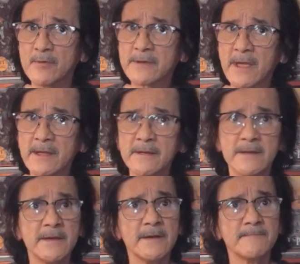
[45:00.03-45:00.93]
okay?
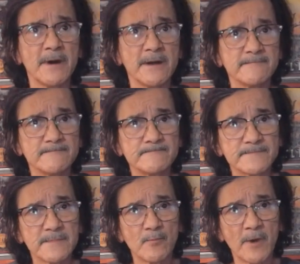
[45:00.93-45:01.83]
But
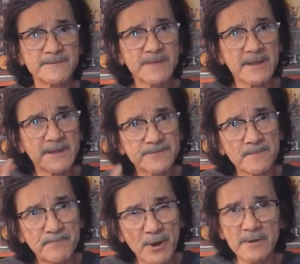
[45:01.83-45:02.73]
once I get the
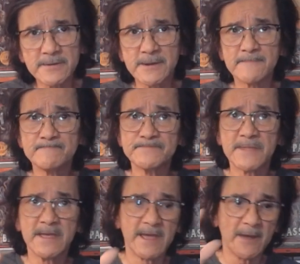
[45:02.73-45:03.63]
book,
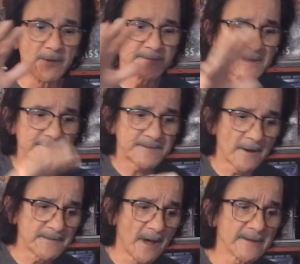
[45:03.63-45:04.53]
and once I
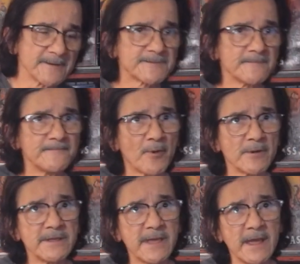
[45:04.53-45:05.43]
start talking to some
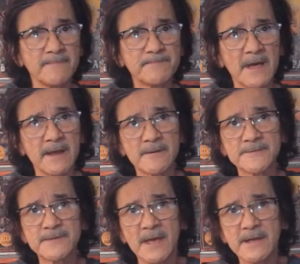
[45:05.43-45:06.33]
40K
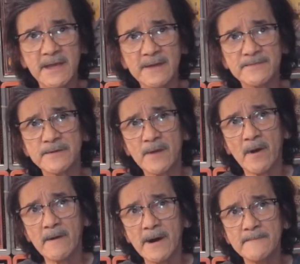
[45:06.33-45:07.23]
players, getting to
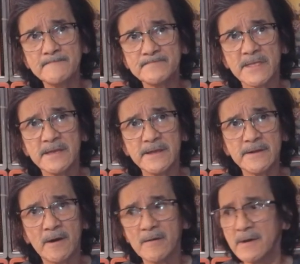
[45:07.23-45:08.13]
know them, you
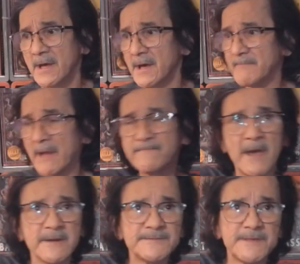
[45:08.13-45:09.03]
know, my
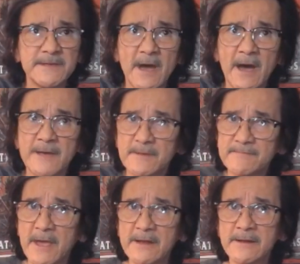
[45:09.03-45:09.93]
fantasy guys I'm
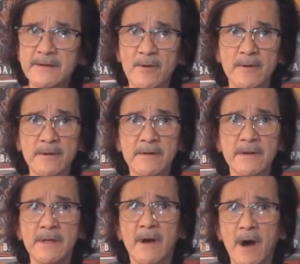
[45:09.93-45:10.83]
getting in order,
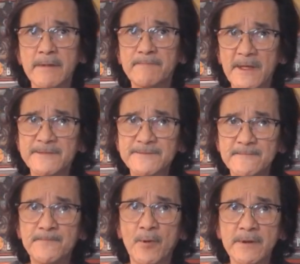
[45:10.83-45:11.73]
I'll be playing some
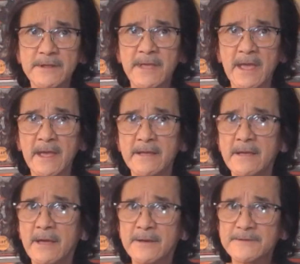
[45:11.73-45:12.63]
40K.
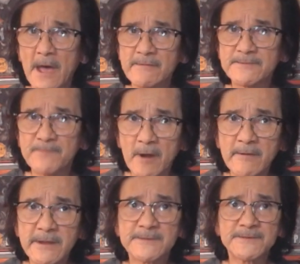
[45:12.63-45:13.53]
Because I was
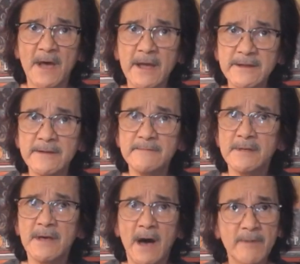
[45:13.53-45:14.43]
very excited.
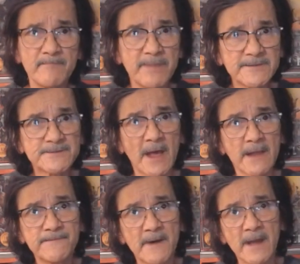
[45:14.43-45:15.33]
I'm a big
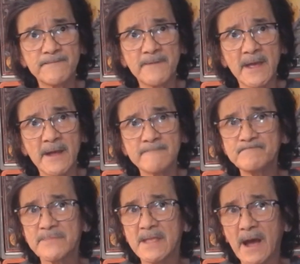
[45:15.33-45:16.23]
sci-fi fan.
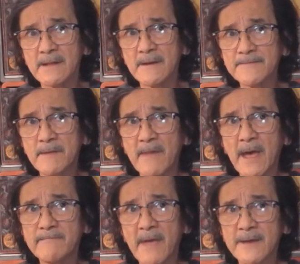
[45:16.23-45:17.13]
I love the
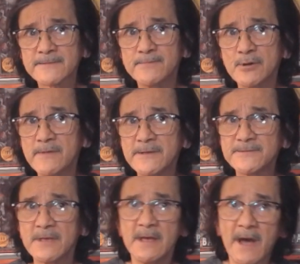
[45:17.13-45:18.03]
Mad Max
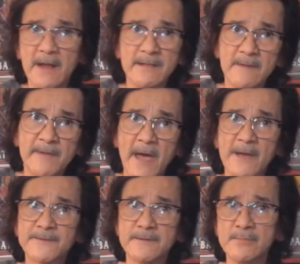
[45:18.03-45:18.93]
movies. I love
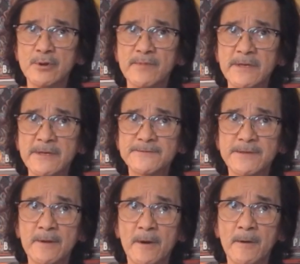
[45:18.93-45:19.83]
action movies, you
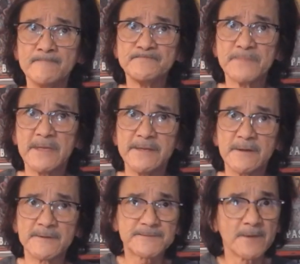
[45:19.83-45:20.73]
know.
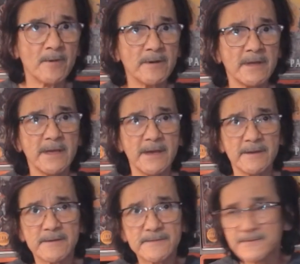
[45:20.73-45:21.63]
So
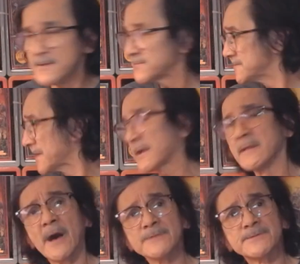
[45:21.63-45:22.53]
this was like
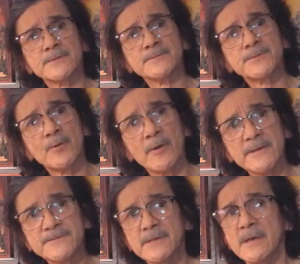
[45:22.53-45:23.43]
a logical
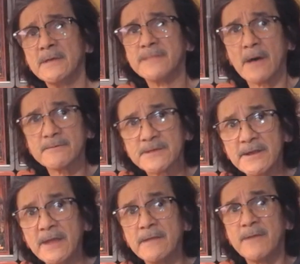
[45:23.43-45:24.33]
choice that I was going
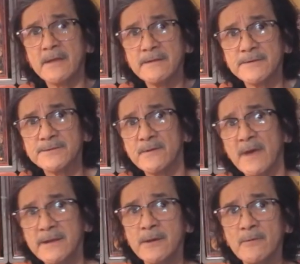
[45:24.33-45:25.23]
to end up getting into
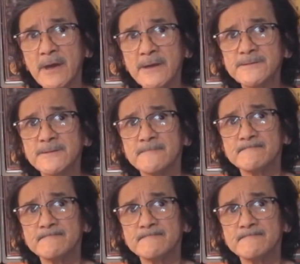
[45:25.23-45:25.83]
anyways.